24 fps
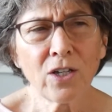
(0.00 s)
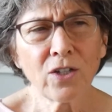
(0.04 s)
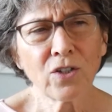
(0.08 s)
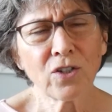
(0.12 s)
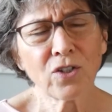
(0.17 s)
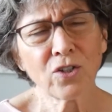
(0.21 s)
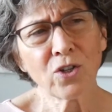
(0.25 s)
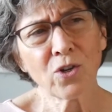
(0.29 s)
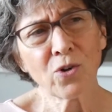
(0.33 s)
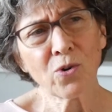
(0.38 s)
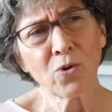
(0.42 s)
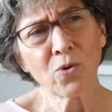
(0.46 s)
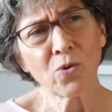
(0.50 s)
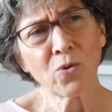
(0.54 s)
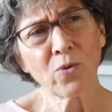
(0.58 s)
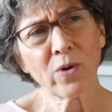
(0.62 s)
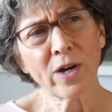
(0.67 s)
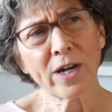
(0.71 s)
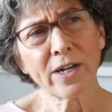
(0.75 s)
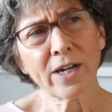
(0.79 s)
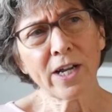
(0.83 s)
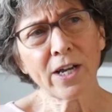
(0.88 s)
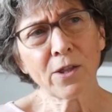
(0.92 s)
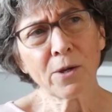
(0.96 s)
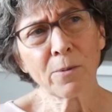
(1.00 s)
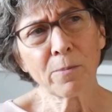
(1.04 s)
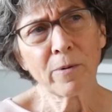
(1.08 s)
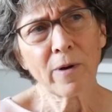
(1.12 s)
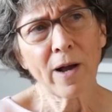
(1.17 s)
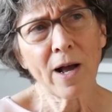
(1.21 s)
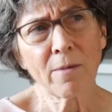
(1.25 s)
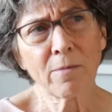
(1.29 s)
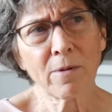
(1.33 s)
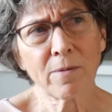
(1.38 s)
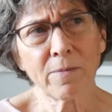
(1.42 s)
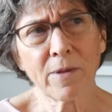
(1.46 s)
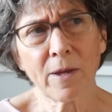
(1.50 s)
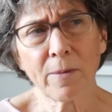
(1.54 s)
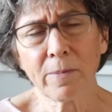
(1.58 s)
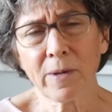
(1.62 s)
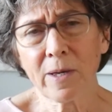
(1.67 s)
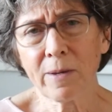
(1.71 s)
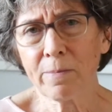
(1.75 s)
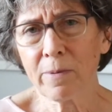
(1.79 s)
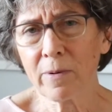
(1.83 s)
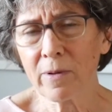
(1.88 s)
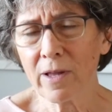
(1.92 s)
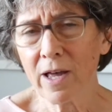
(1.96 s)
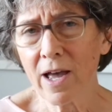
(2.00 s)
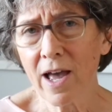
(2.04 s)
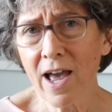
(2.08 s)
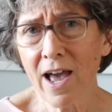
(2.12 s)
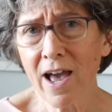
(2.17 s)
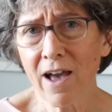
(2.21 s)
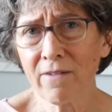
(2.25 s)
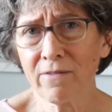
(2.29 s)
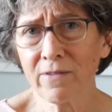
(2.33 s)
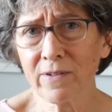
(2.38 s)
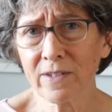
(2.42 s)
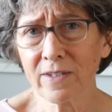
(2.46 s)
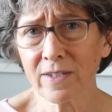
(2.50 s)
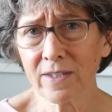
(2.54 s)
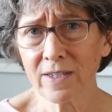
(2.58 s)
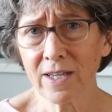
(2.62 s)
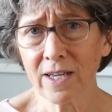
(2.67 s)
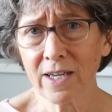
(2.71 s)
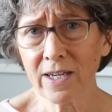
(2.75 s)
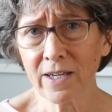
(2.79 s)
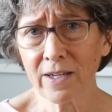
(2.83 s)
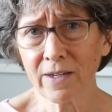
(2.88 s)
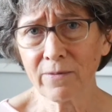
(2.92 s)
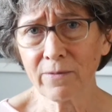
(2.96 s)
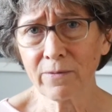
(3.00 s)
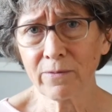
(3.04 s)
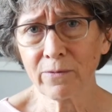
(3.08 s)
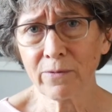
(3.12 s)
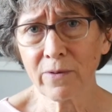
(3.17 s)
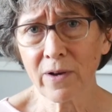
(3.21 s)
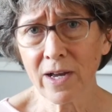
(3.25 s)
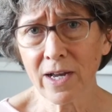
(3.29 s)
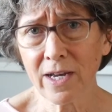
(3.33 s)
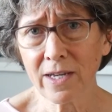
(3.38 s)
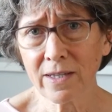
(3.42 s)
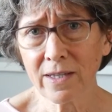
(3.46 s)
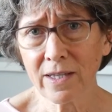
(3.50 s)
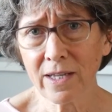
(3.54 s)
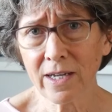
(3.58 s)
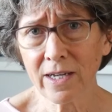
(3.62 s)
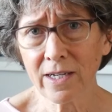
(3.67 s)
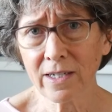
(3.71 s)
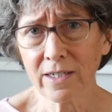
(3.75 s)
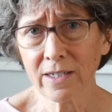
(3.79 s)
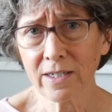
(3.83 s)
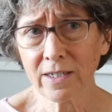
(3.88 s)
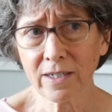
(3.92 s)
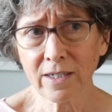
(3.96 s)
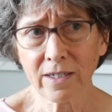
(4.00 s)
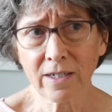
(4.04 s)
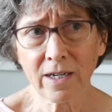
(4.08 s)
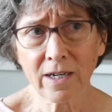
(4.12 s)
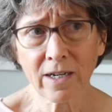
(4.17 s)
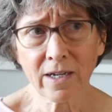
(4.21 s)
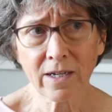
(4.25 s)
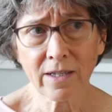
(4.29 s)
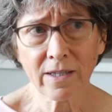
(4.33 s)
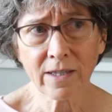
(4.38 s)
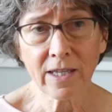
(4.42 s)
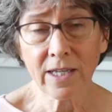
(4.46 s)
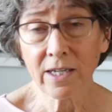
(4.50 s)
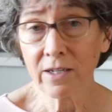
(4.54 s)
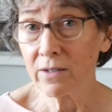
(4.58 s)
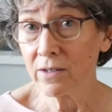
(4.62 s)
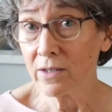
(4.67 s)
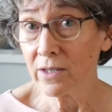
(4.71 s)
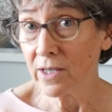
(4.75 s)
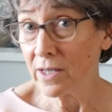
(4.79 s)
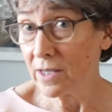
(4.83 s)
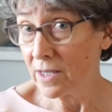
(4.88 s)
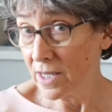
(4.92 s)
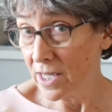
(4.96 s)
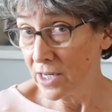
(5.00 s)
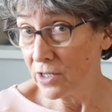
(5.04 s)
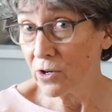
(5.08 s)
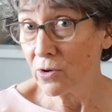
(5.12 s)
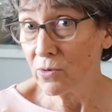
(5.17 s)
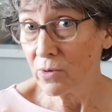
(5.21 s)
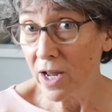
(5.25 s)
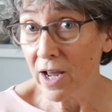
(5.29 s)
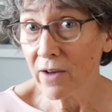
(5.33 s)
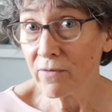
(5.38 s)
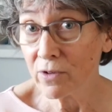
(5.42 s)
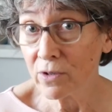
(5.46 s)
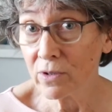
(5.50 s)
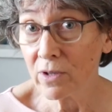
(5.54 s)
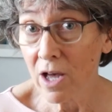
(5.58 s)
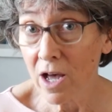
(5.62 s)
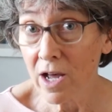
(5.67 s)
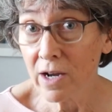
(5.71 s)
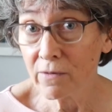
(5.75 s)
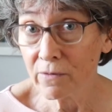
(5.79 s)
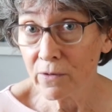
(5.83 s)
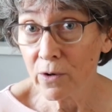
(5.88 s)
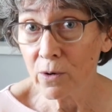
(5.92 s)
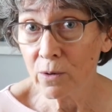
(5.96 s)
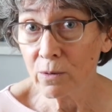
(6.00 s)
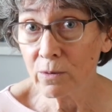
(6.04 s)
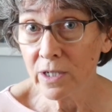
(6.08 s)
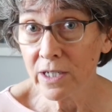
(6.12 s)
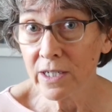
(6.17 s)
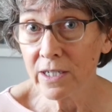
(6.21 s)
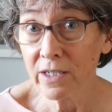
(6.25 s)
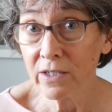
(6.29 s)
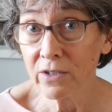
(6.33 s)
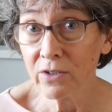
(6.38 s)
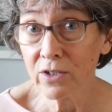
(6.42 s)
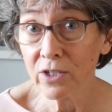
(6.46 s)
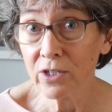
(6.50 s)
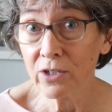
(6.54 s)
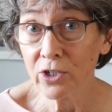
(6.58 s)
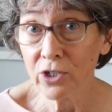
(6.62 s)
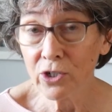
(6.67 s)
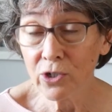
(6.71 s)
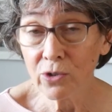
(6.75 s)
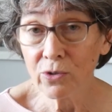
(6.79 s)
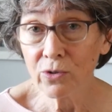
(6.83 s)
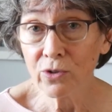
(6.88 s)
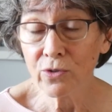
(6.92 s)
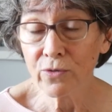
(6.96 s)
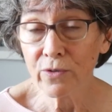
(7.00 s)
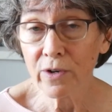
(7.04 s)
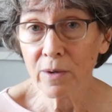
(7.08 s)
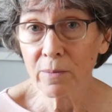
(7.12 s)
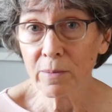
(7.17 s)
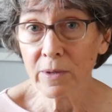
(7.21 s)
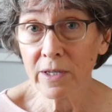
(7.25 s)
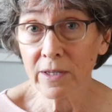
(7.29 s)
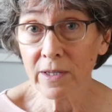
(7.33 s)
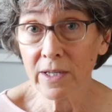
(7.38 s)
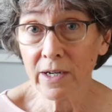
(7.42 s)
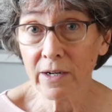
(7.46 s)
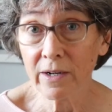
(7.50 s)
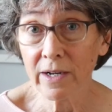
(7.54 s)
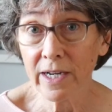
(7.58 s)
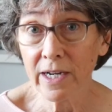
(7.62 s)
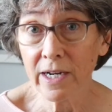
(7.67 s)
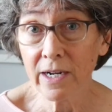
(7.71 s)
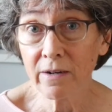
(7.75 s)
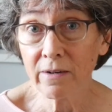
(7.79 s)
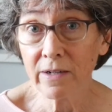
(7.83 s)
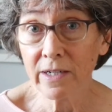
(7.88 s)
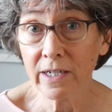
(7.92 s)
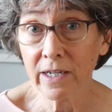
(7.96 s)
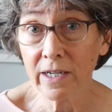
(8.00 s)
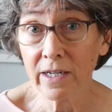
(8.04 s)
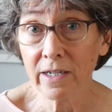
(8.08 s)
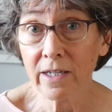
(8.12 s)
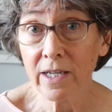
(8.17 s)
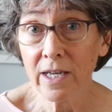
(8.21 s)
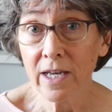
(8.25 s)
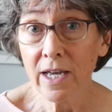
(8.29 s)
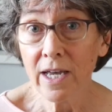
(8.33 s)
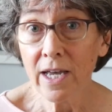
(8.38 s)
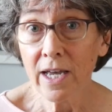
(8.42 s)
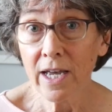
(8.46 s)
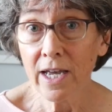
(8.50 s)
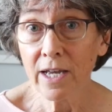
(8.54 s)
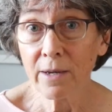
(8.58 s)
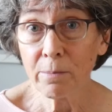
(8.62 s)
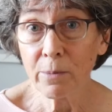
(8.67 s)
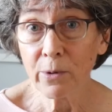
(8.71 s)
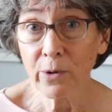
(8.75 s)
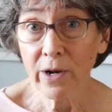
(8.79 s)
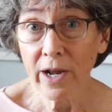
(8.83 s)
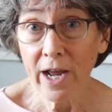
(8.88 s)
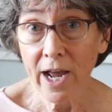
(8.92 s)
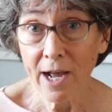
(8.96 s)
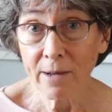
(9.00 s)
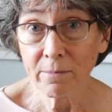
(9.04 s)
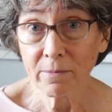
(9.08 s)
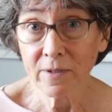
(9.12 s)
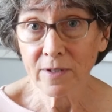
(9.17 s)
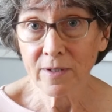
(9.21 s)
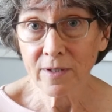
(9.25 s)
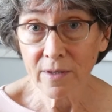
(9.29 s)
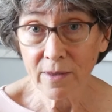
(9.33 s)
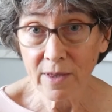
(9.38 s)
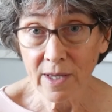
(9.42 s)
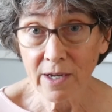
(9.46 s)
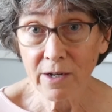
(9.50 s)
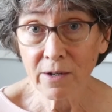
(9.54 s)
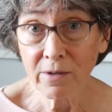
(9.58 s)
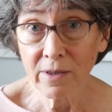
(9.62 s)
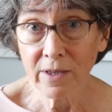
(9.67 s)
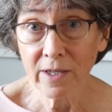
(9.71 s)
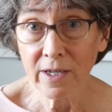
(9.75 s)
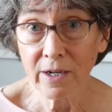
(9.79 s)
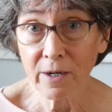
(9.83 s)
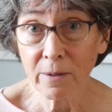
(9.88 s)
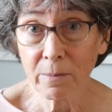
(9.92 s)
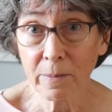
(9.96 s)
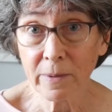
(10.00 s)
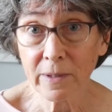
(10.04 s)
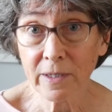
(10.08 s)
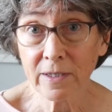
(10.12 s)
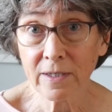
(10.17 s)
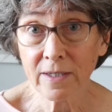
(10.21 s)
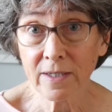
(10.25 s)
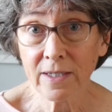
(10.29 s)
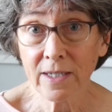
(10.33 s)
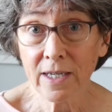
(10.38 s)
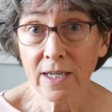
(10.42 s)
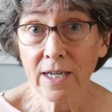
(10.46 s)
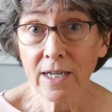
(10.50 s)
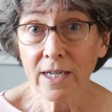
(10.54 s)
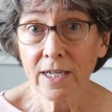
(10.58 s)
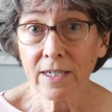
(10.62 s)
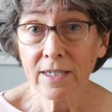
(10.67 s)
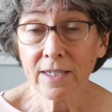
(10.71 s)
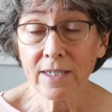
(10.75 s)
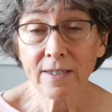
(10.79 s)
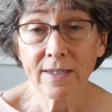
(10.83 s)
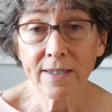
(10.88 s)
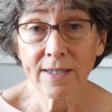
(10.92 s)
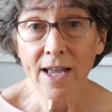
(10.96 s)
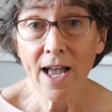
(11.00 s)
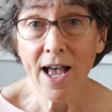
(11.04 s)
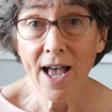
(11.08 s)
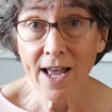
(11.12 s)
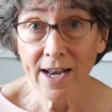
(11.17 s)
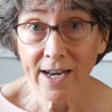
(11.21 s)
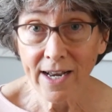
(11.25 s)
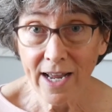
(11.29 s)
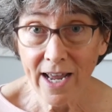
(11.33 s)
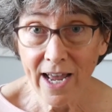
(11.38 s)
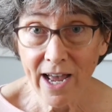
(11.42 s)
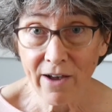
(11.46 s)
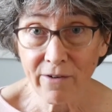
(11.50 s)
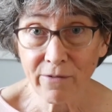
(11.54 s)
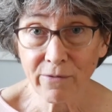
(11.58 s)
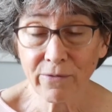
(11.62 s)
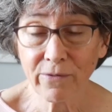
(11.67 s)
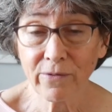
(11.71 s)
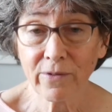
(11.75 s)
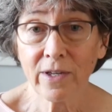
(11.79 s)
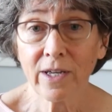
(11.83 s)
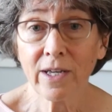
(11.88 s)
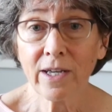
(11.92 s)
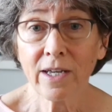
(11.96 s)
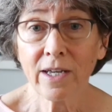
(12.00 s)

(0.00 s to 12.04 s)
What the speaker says: So another problem that people have is they find that they don't have a lot of OTs to choose from in their area, and perhaps their therapist does not have